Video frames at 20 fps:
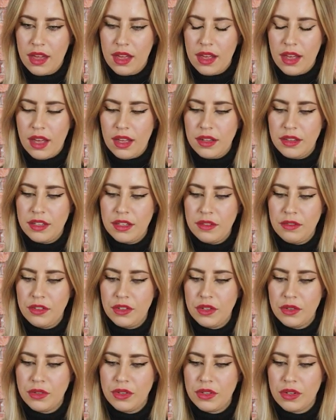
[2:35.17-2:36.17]
And if
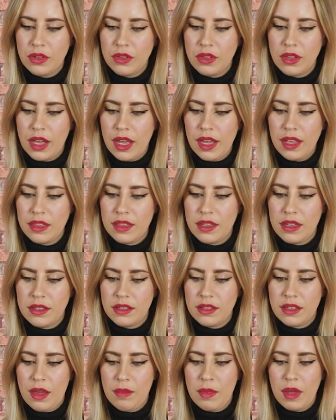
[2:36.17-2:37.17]
you don't like the
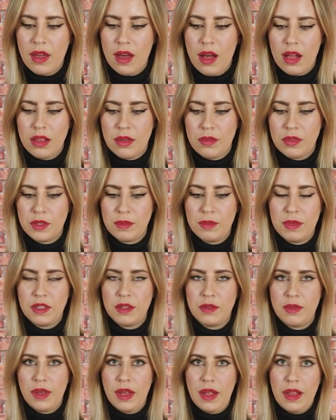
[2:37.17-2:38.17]
semicolons
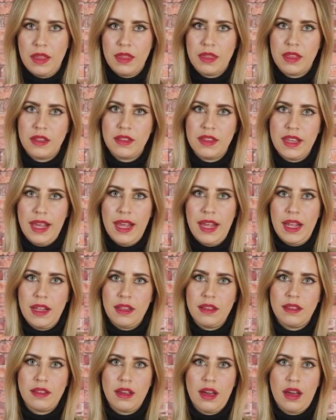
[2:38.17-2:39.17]
between the
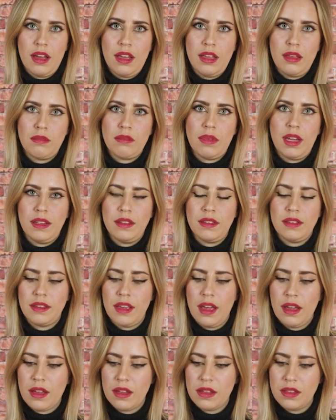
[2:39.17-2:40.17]
date, time, and
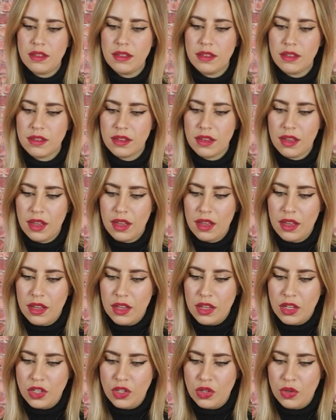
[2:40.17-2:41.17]
seconds,
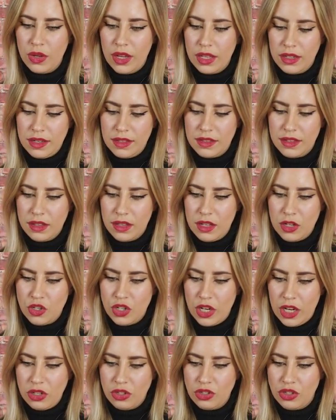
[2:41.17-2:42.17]
you can easily
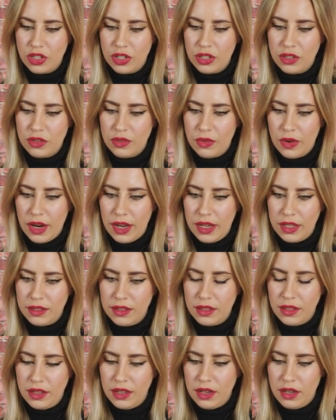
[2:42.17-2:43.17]
change it right
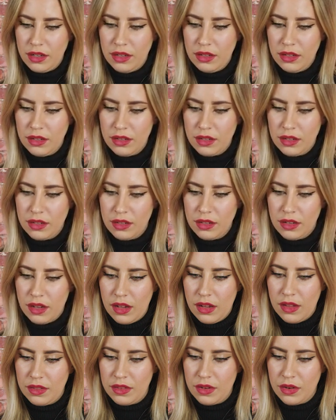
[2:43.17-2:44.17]
here
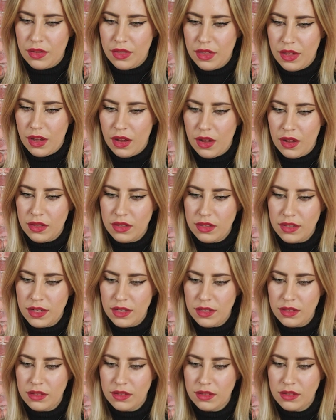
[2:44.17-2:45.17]
under the
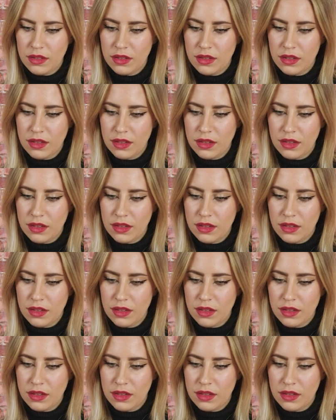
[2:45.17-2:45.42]
content.